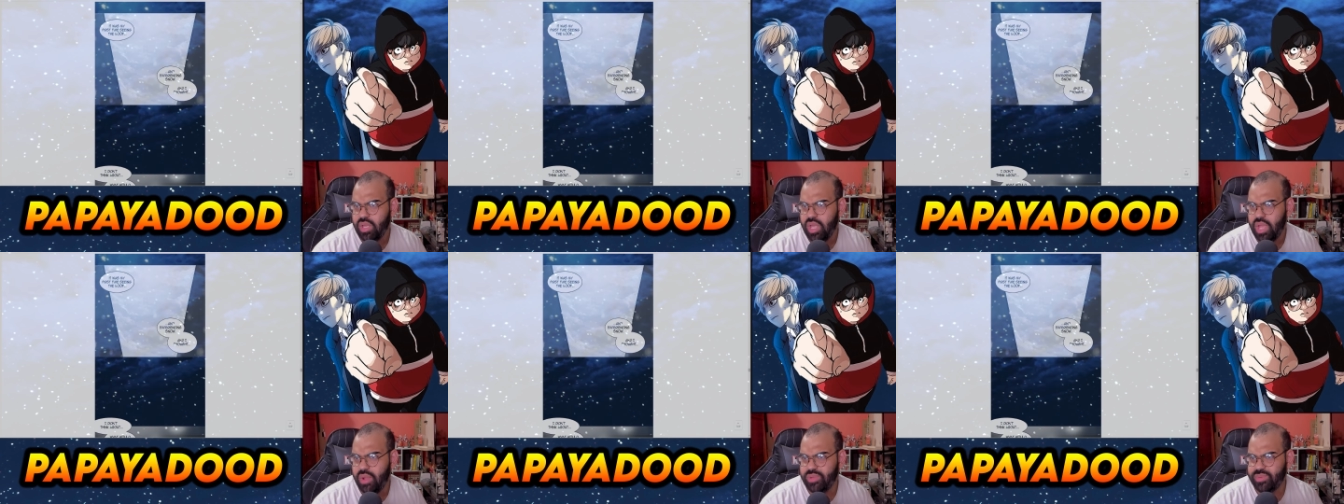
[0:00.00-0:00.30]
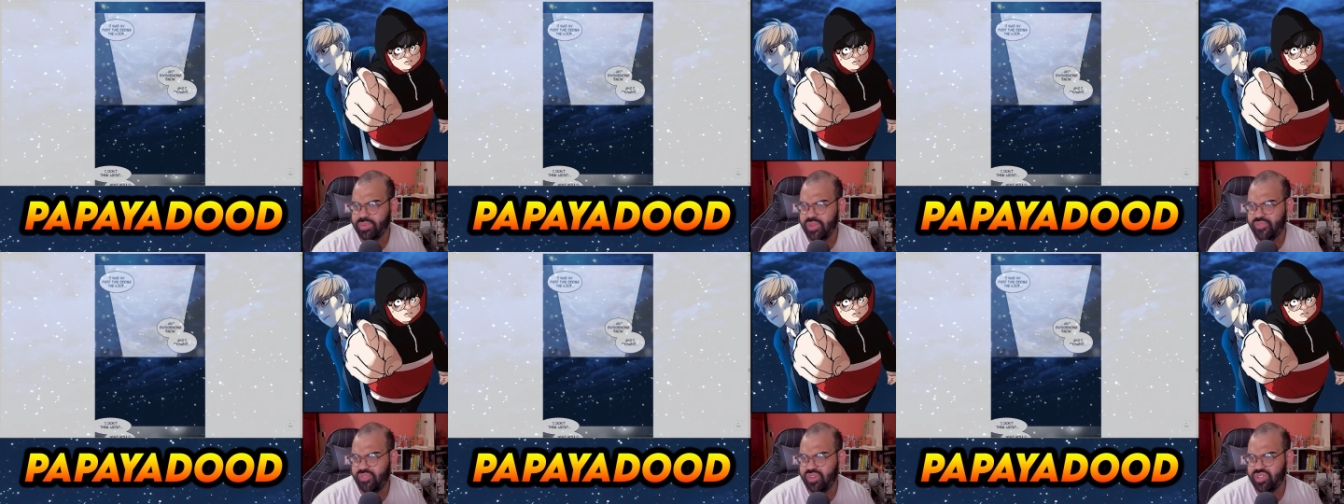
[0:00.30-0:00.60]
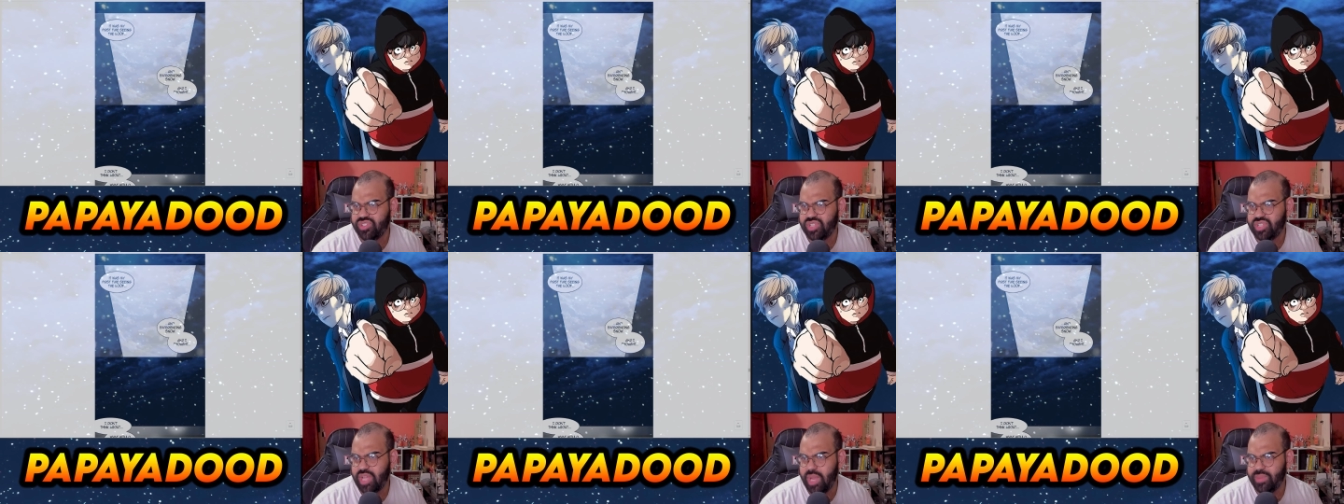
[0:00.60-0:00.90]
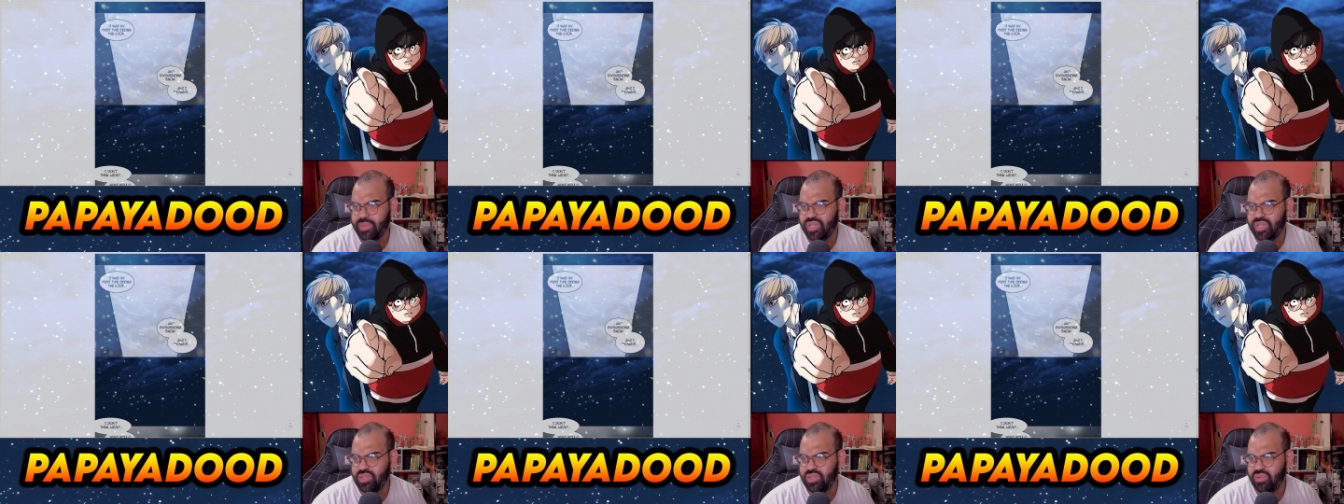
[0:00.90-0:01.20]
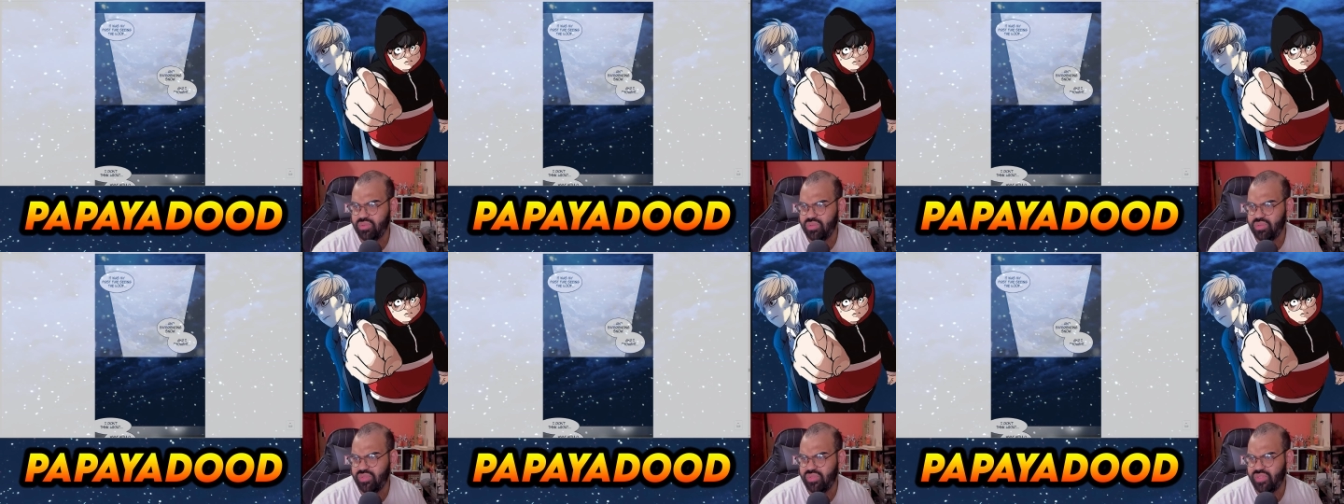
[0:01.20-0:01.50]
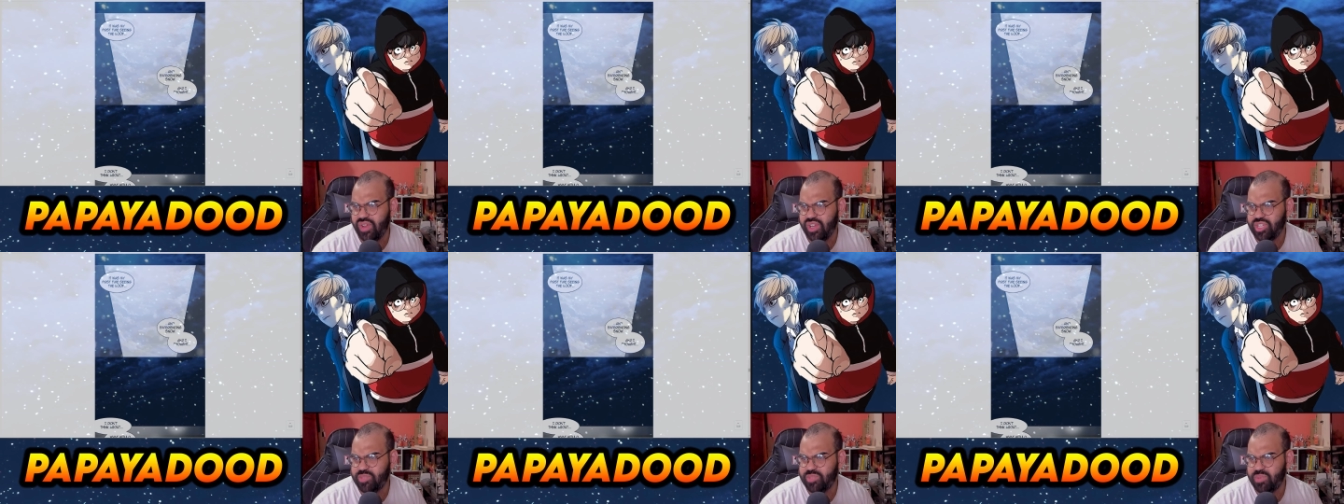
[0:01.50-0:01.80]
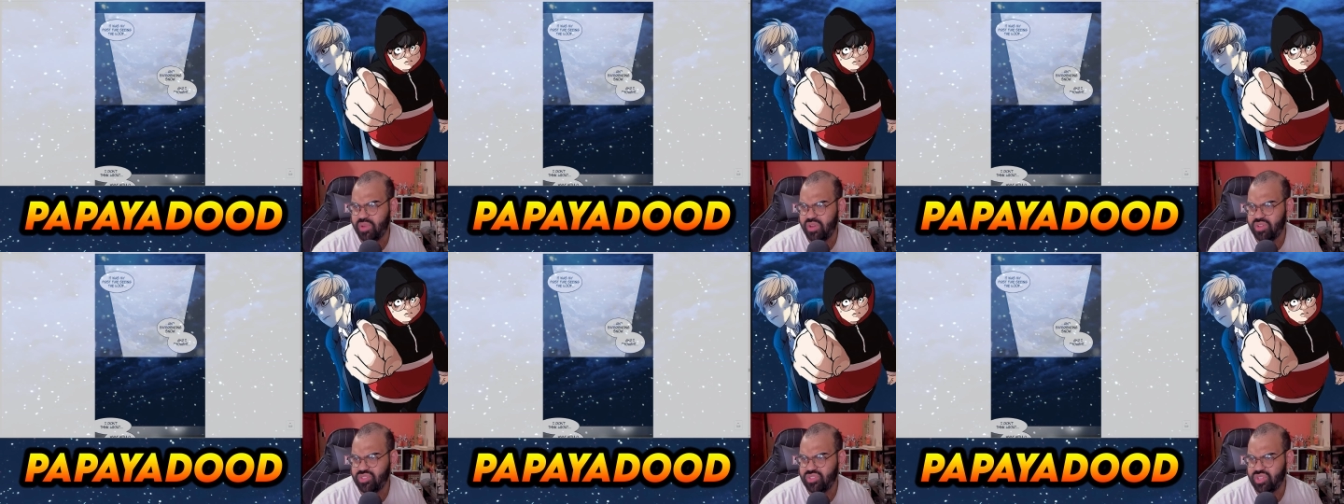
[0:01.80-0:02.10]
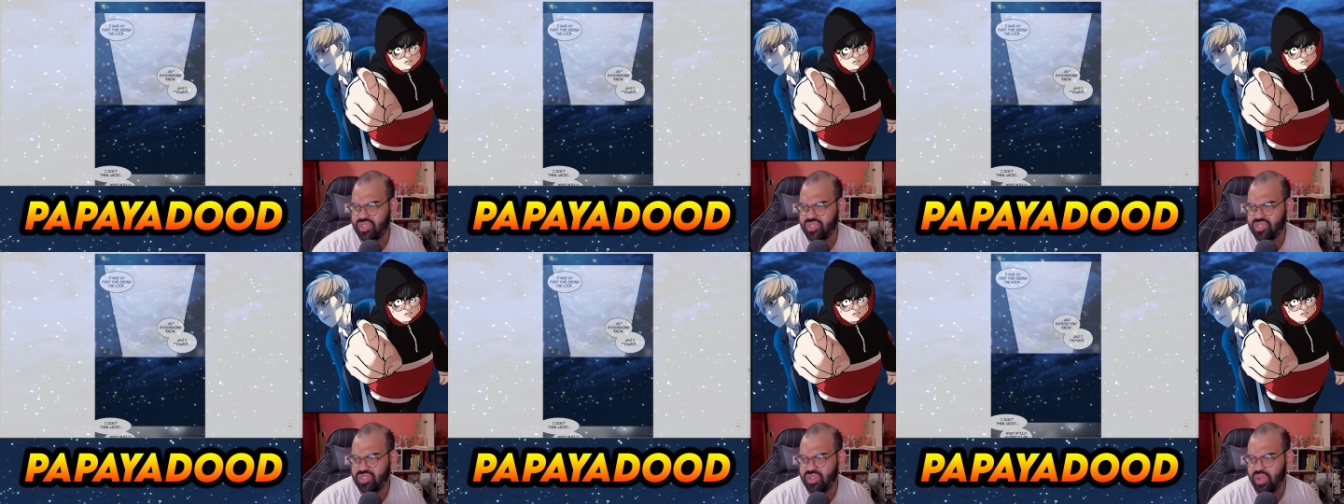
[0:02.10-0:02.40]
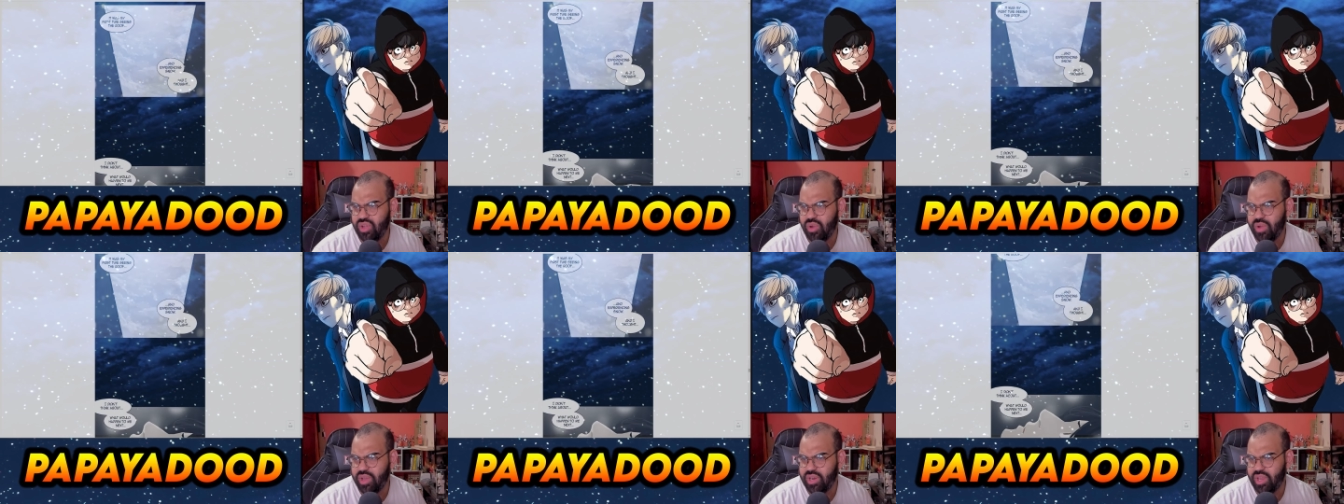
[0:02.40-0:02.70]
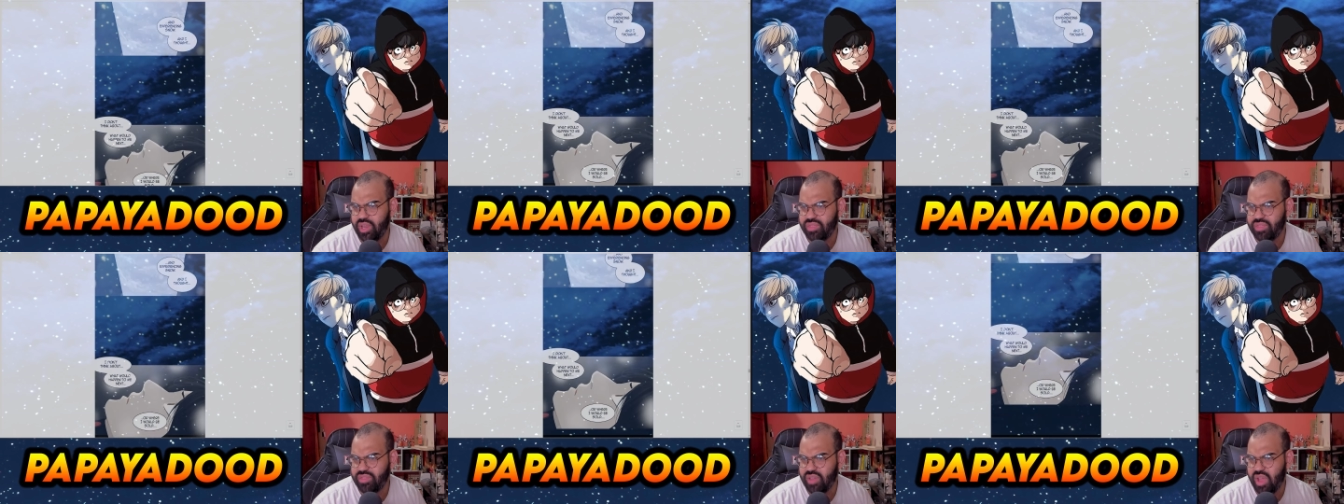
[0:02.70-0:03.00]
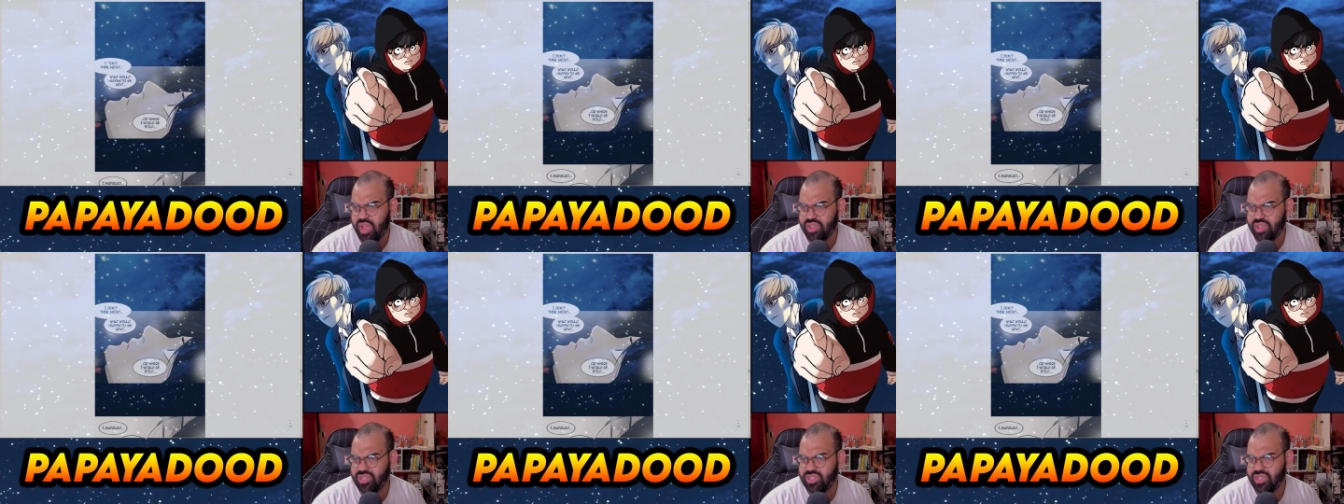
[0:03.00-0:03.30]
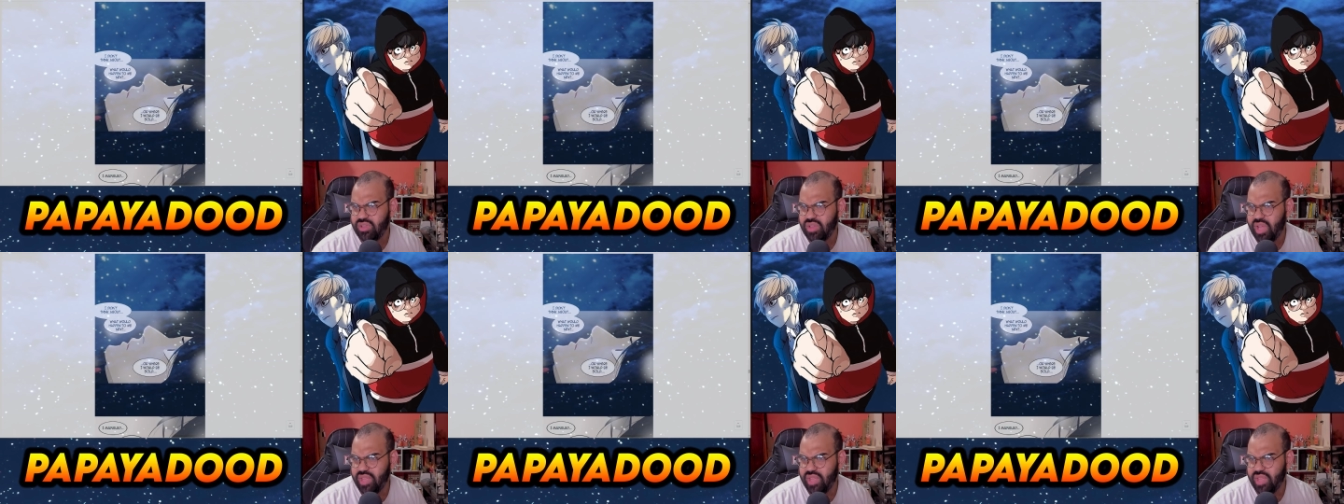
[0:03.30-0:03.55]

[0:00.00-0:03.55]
It was my first time seeing the roof and experiencing snow, and I thought.